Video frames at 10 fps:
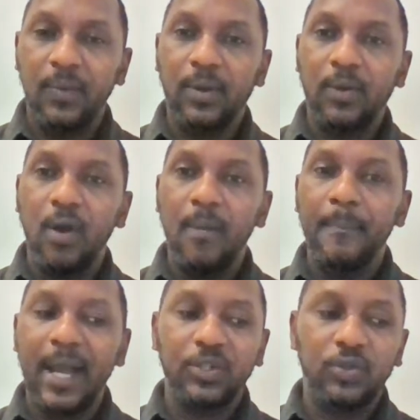It will
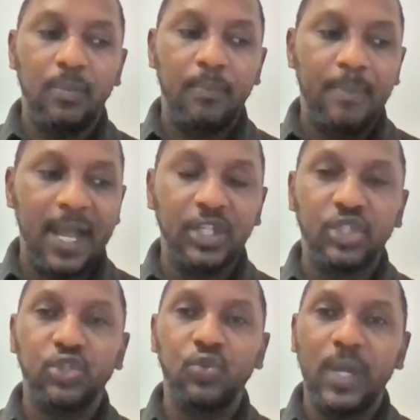come back to
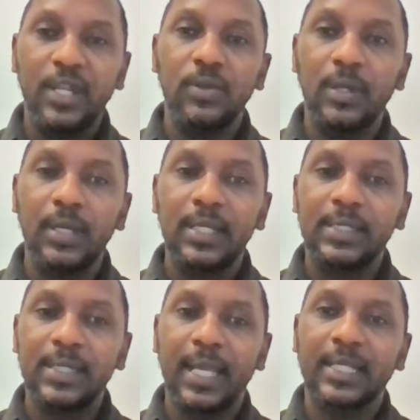bite you when you
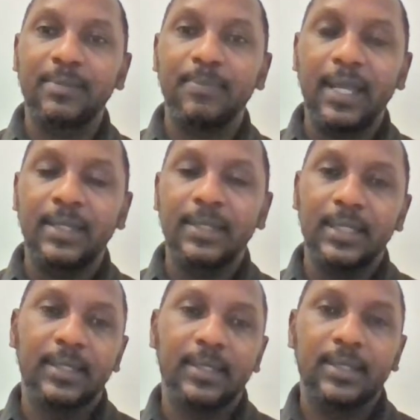least
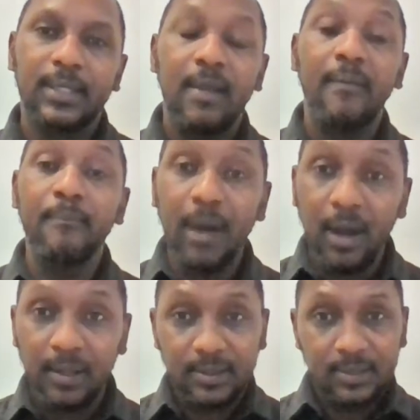expect it.
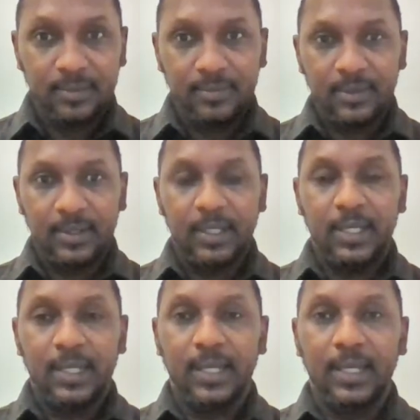But
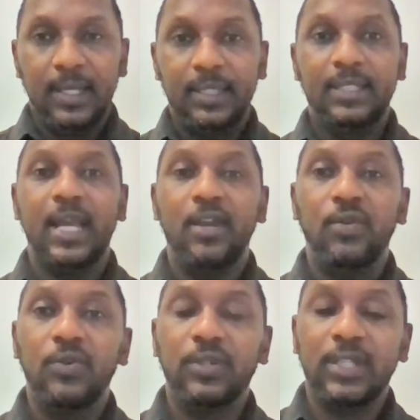they say,
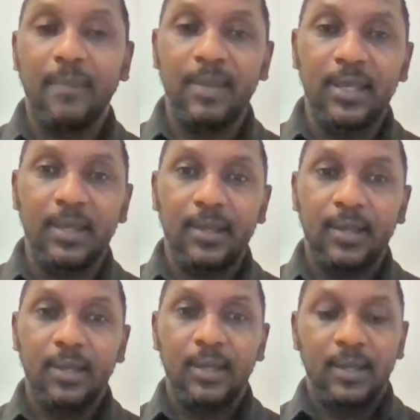hello, Sabi.
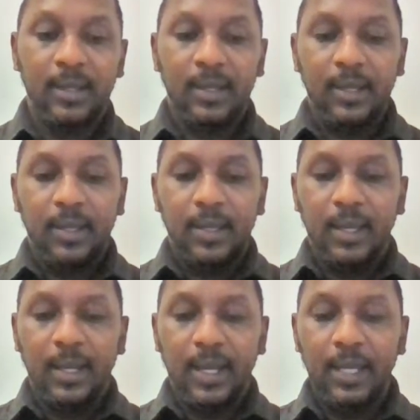
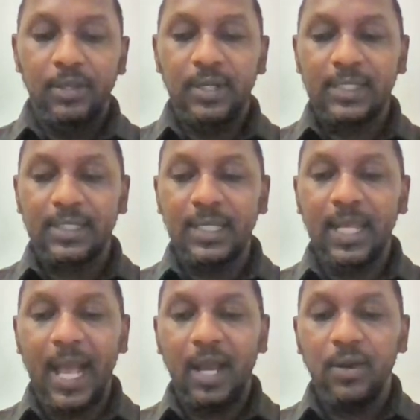And you see
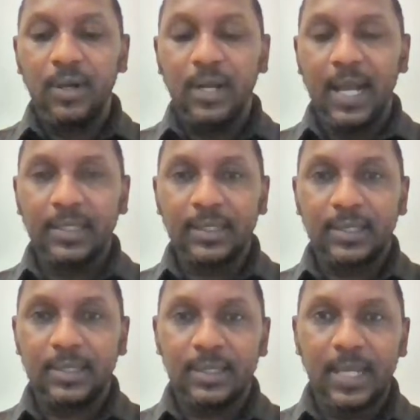the
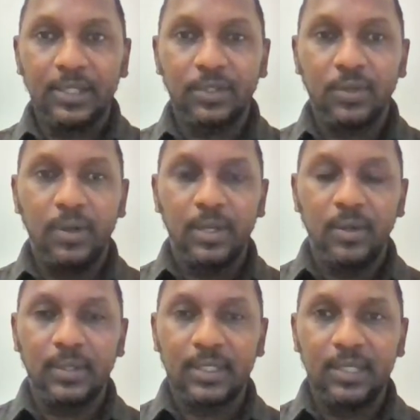arrogance that is
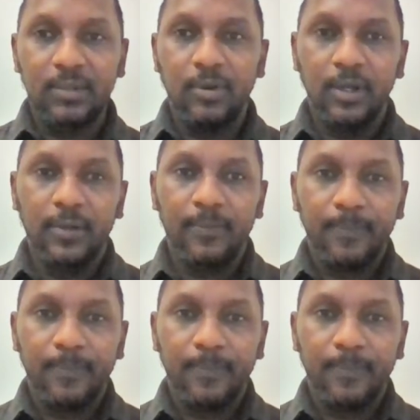going on, T-boy.